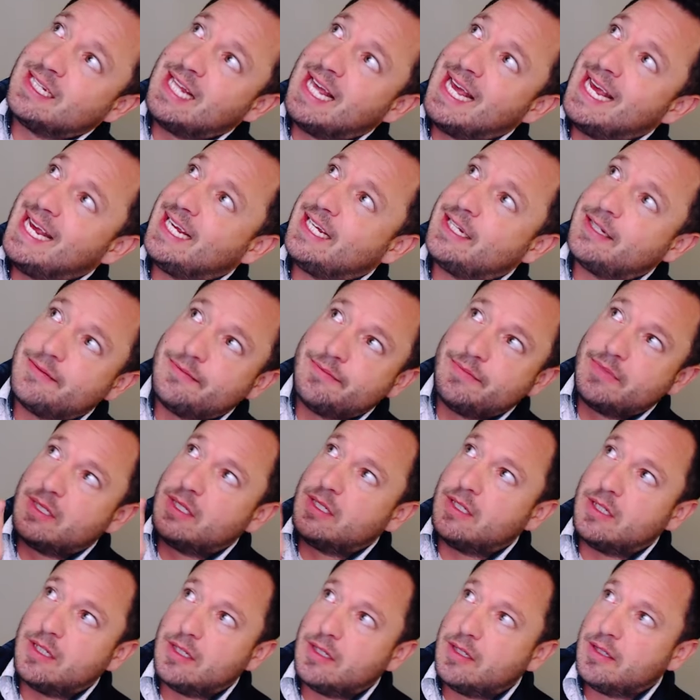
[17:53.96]
like,
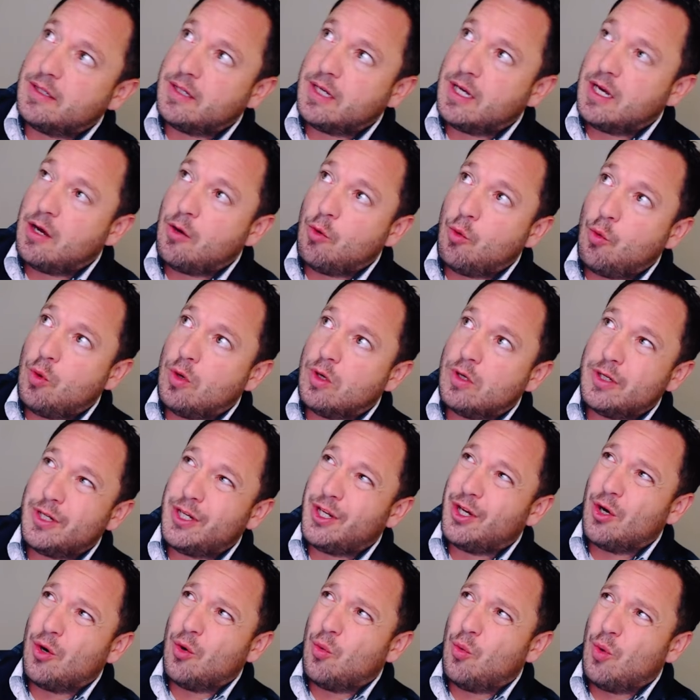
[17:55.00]

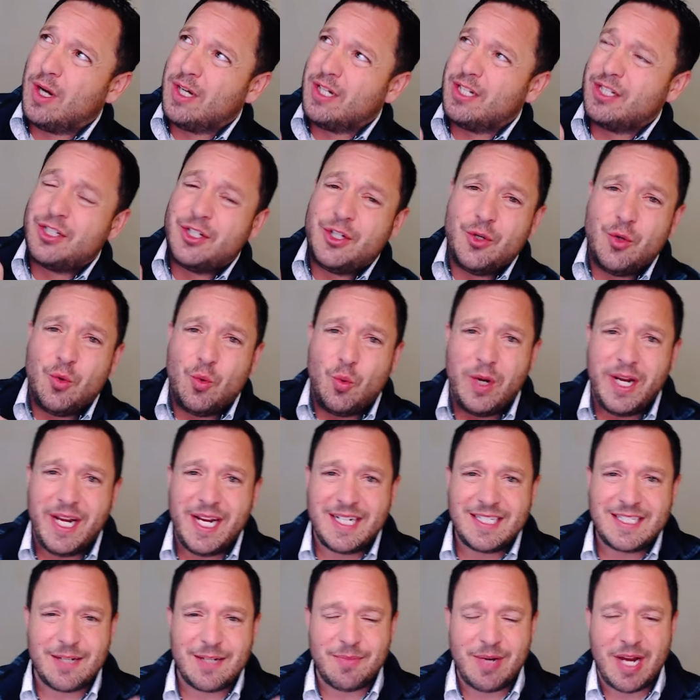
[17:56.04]
1 to 2
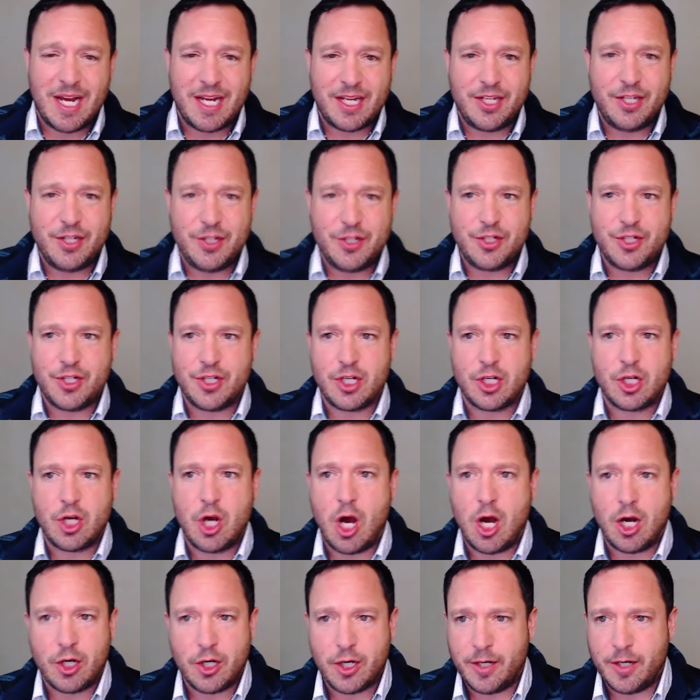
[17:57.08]
weeks. I'm not huge into
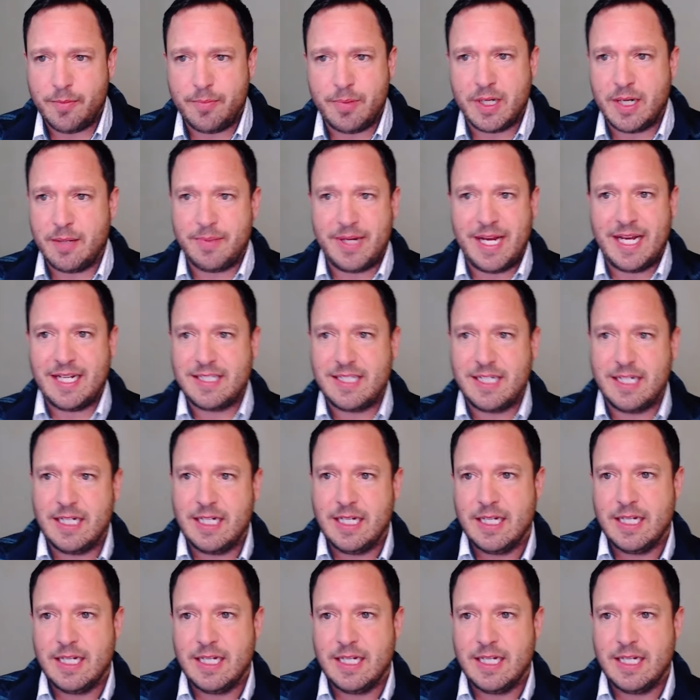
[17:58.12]
concrete, but I'm guessing.